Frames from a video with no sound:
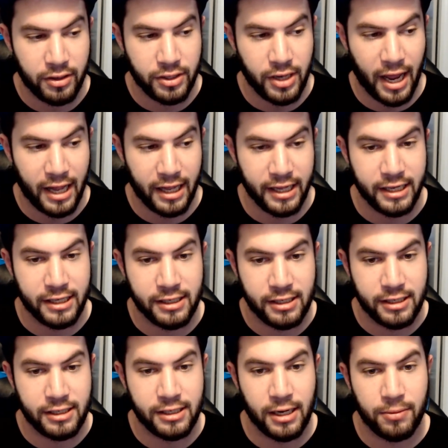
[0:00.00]
at least
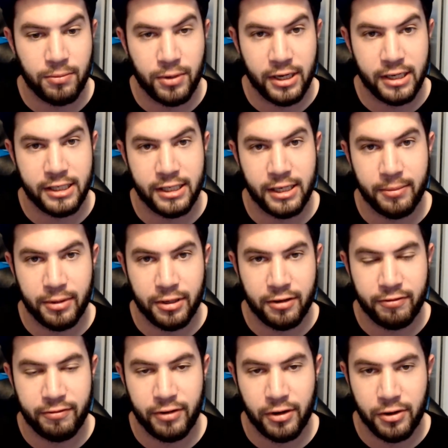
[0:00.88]
somewhat similar
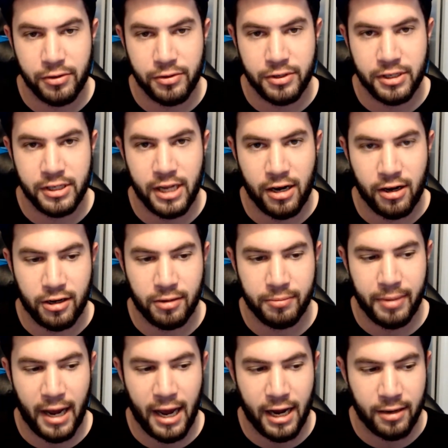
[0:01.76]
phones that are
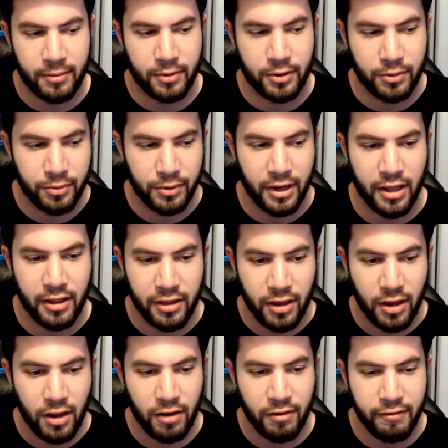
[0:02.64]
compatible with
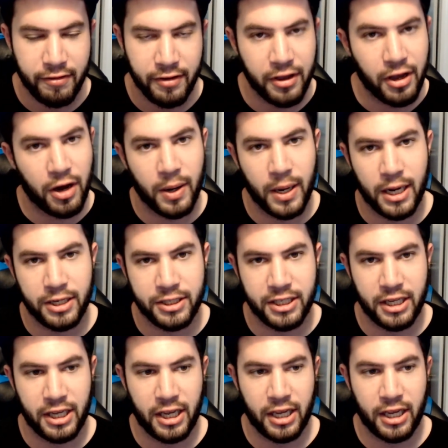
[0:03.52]

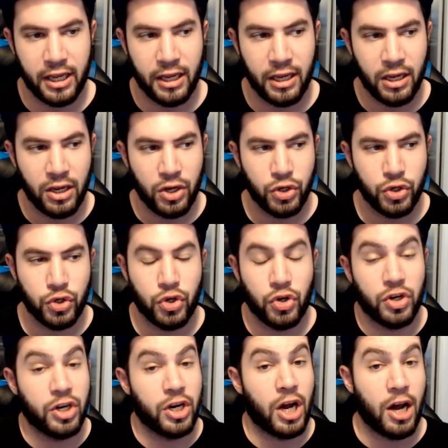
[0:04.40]
VoLTE to
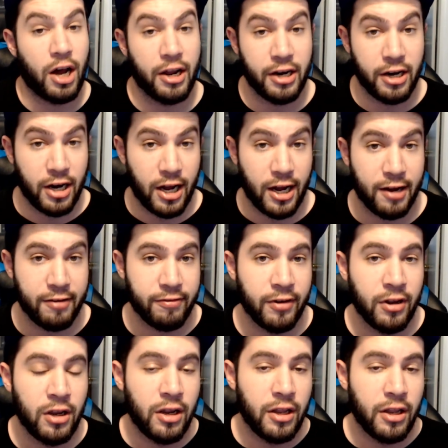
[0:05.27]
turn it on and off.